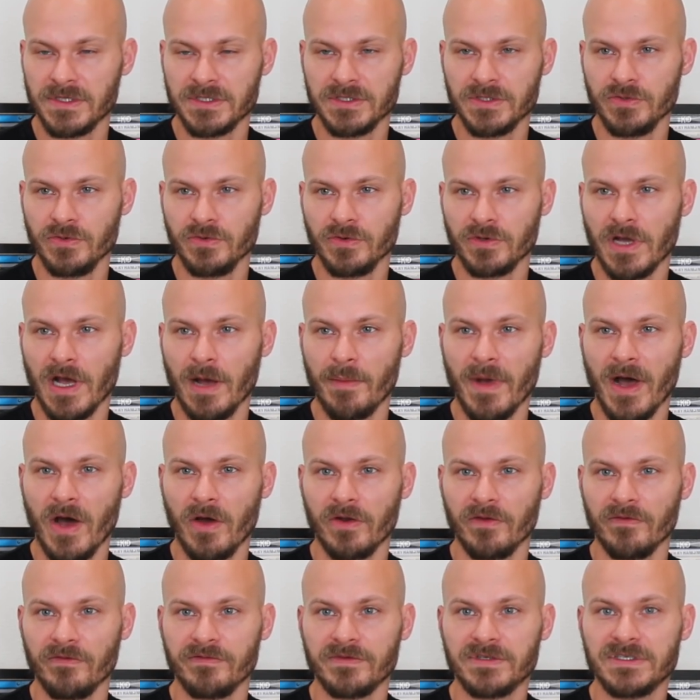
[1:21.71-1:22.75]
to come out
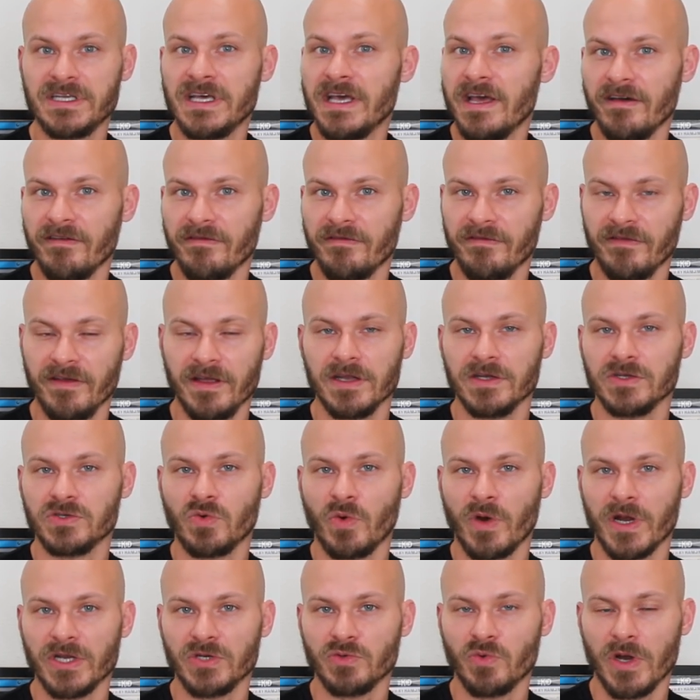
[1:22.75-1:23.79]
of TIFF in
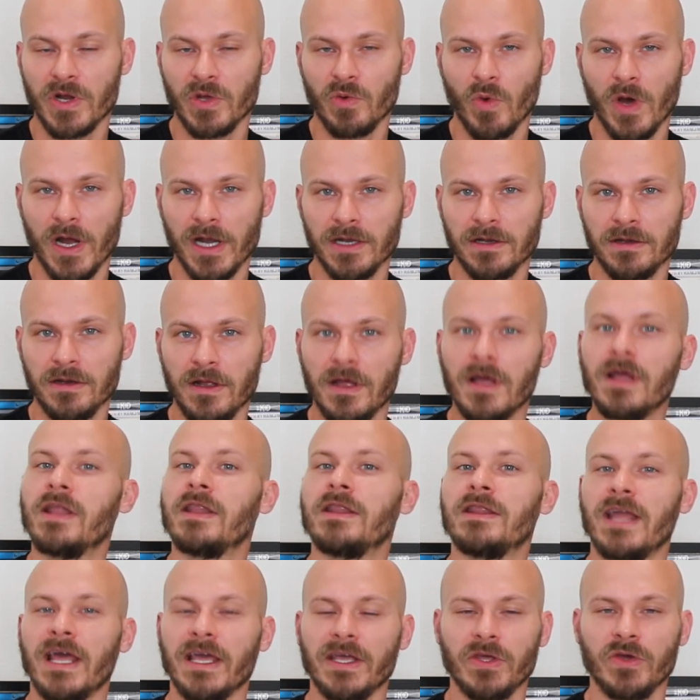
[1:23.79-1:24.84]
2021.
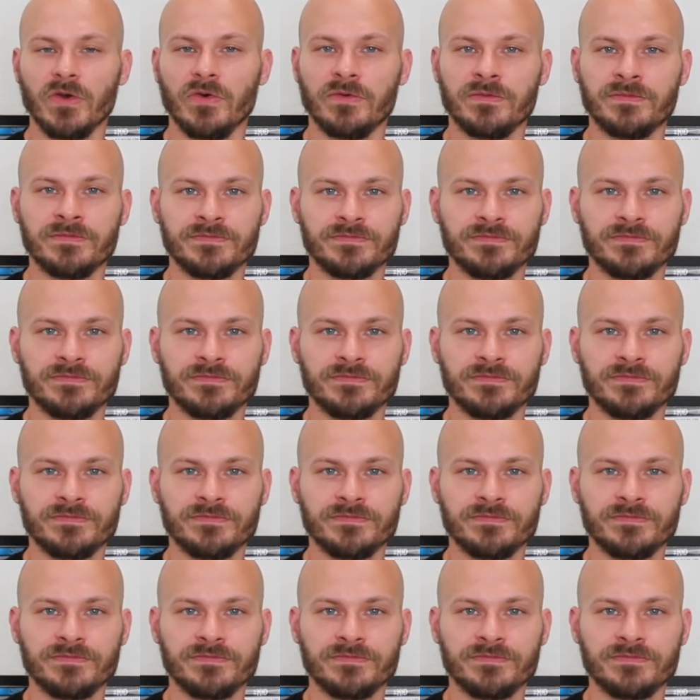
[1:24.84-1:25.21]
Thank you.